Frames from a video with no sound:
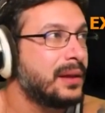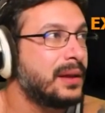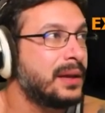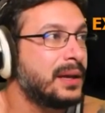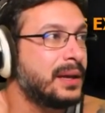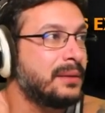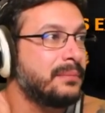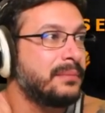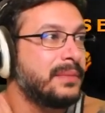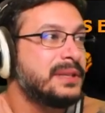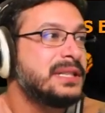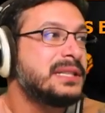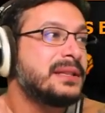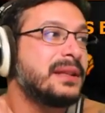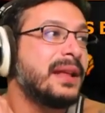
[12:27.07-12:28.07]

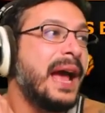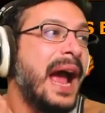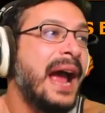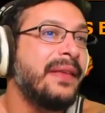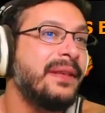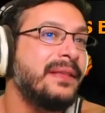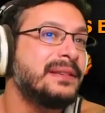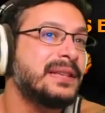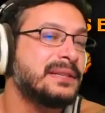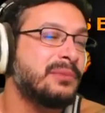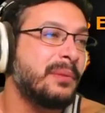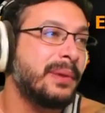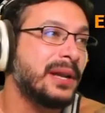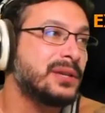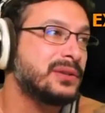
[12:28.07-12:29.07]
I think this has
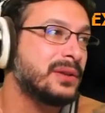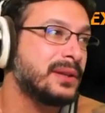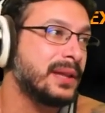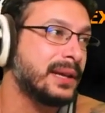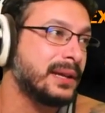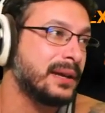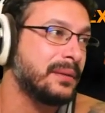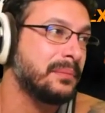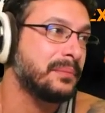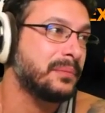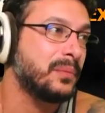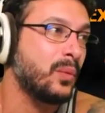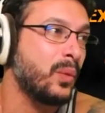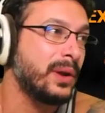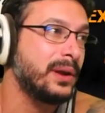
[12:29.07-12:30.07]
more potential in like a
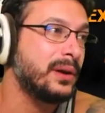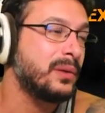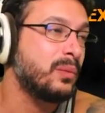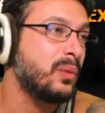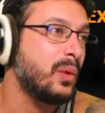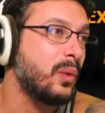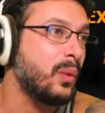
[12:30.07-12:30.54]
weird